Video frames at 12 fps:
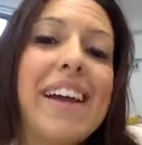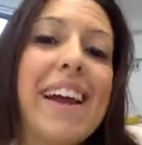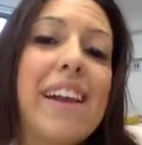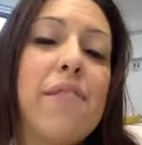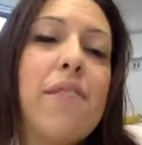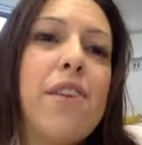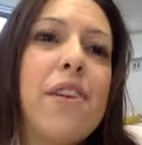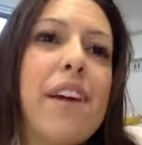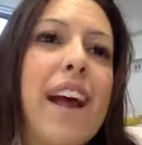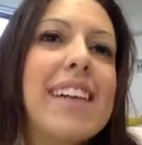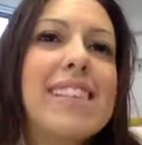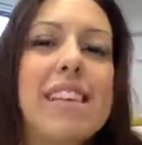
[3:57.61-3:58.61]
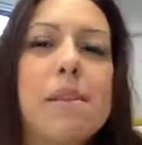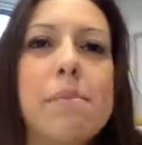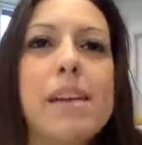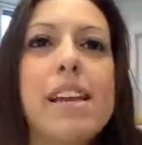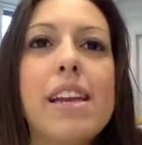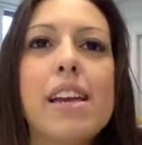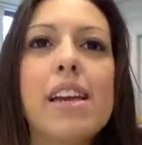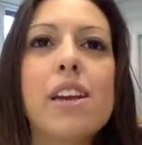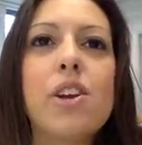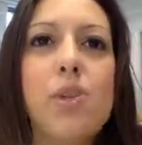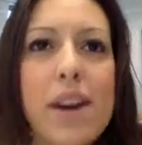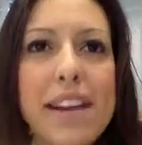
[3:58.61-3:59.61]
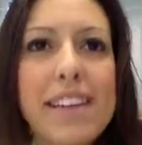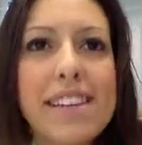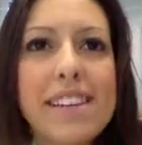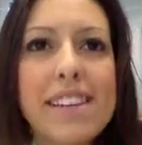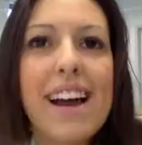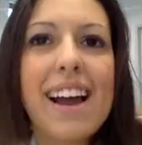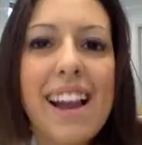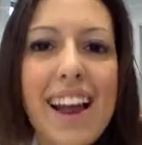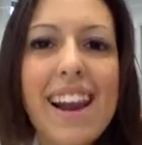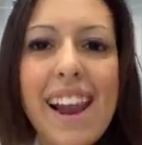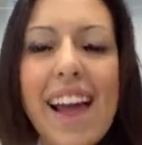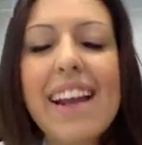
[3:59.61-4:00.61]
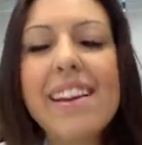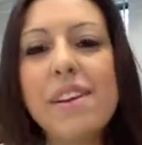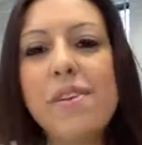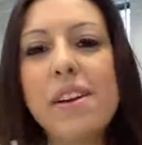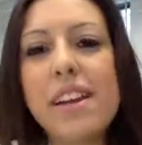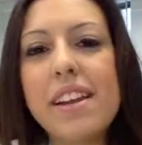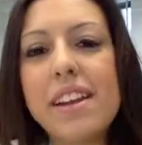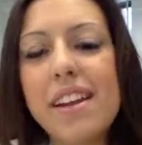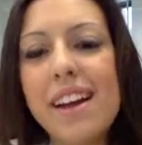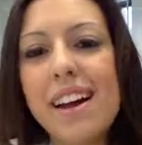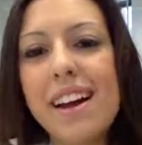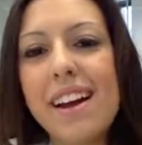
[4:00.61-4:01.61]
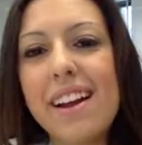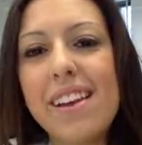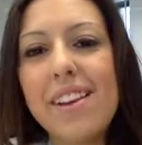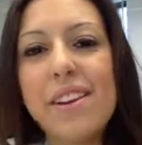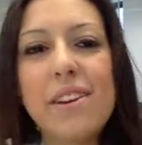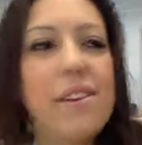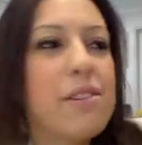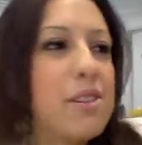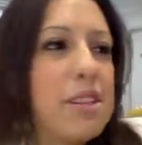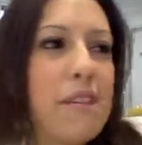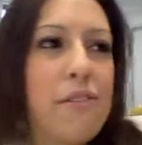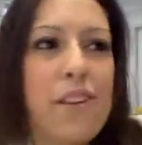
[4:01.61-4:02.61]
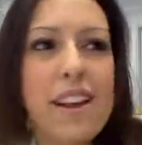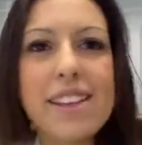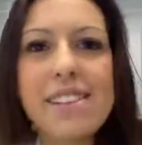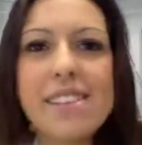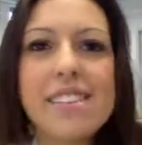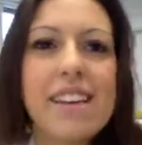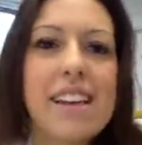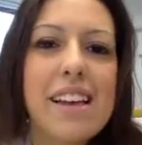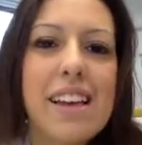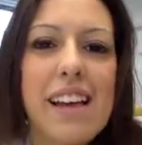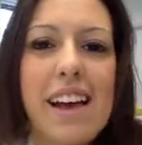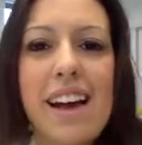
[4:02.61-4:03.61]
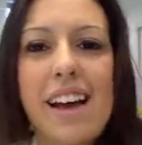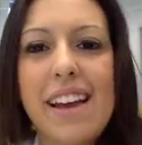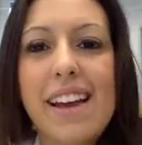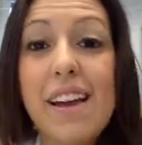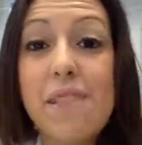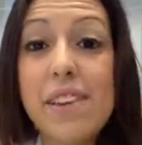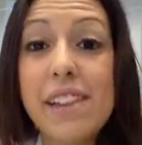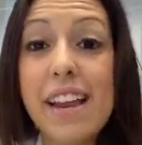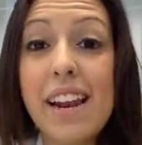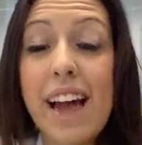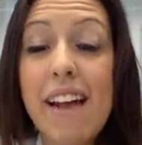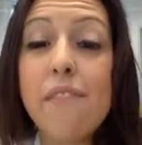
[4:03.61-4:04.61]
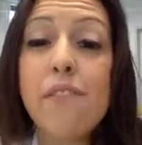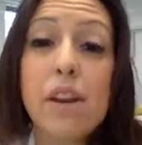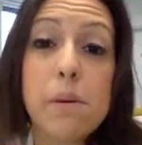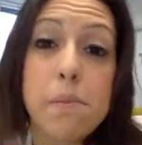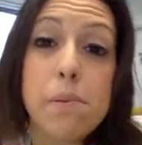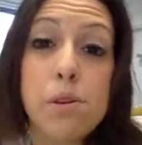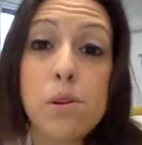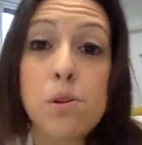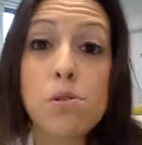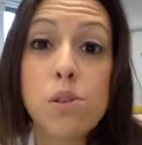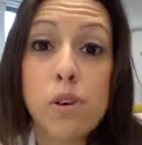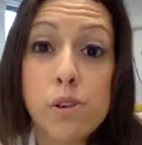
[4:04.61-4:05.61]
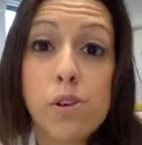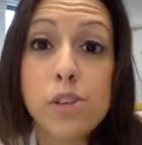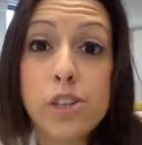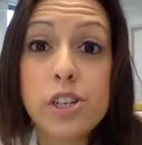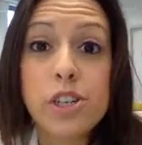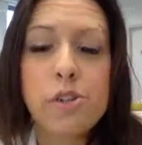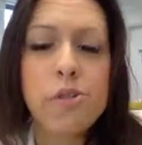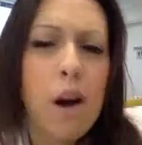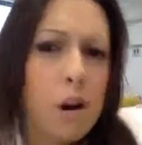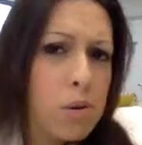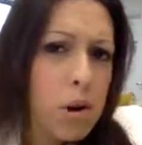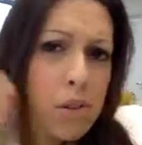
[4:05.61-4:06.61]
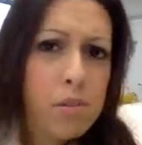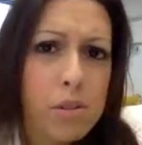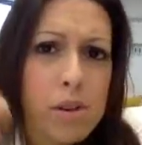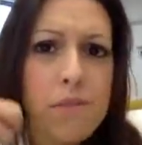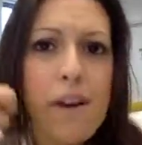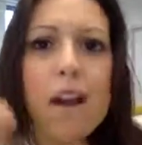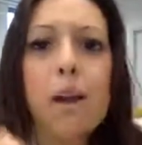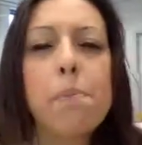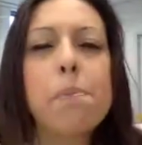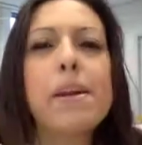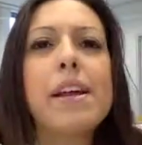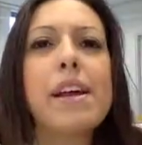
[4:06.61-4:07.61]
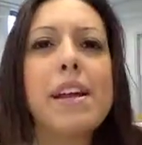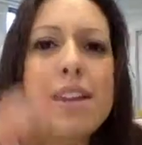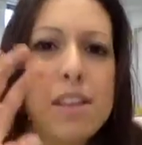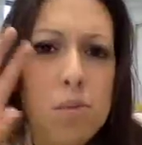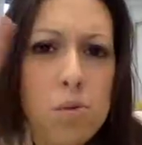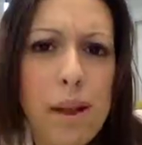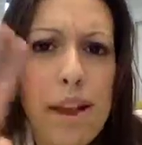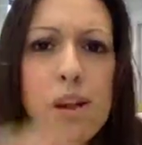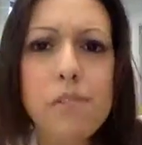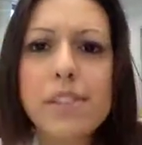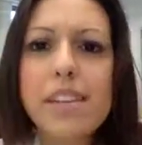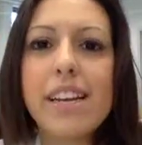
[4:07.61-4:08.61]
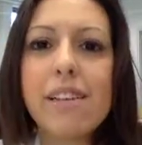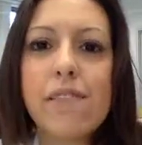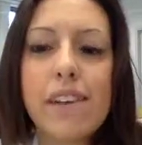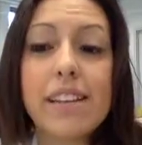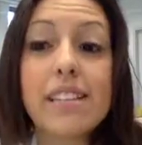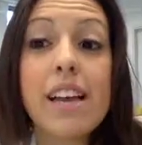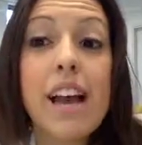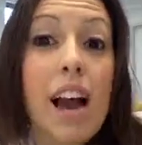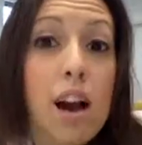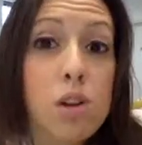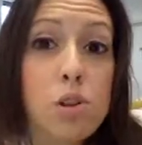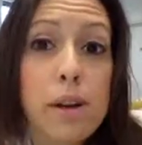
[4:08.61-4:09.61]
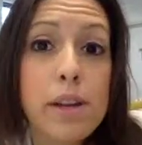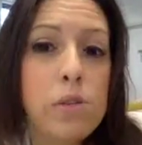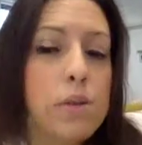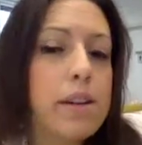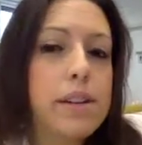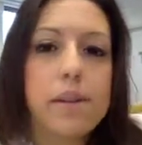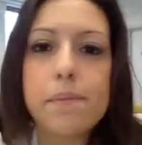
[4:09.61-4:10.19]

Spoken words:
And if you're asking me, great, I like the way you see things in everyday life and put those on your journal. I would love to develop this way of seeing things. How do I do it?